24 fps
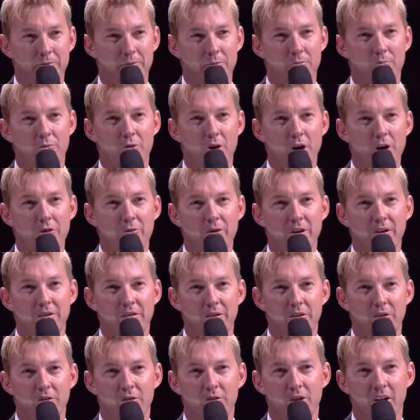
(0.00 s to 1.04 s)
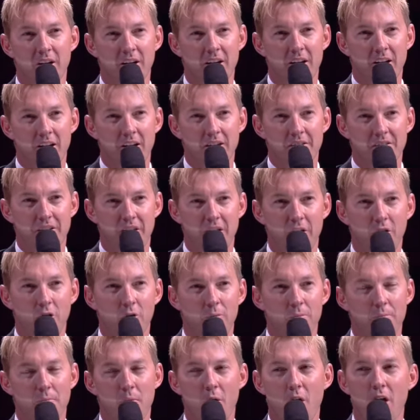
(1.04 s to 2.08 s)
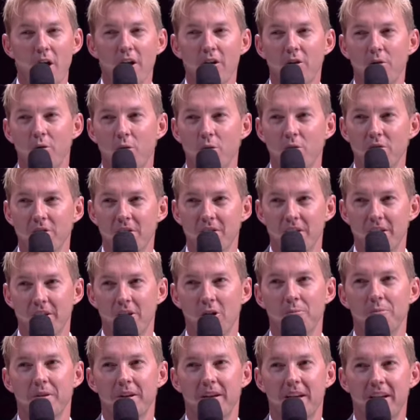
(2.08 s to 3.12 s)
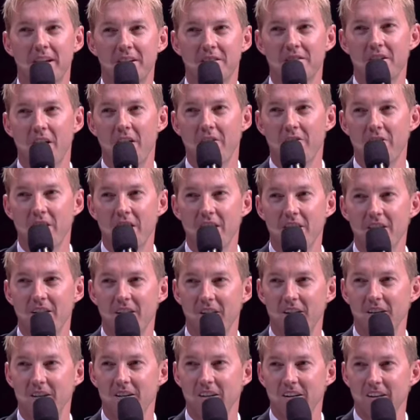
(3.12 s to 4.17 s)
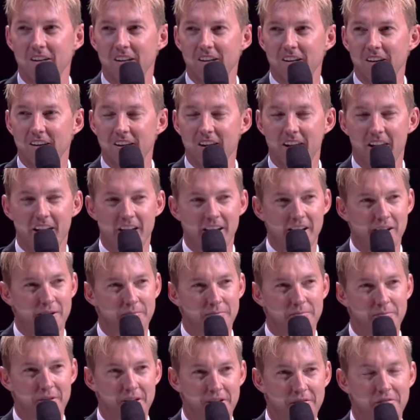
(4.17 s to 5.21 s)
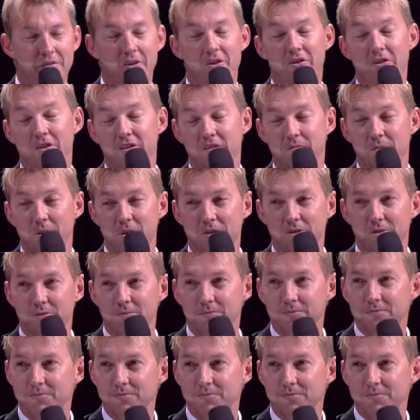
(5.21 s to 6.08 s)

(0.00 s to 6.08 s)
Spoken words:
from Rotary do to help my cause and to help the kids over in India. It's very special.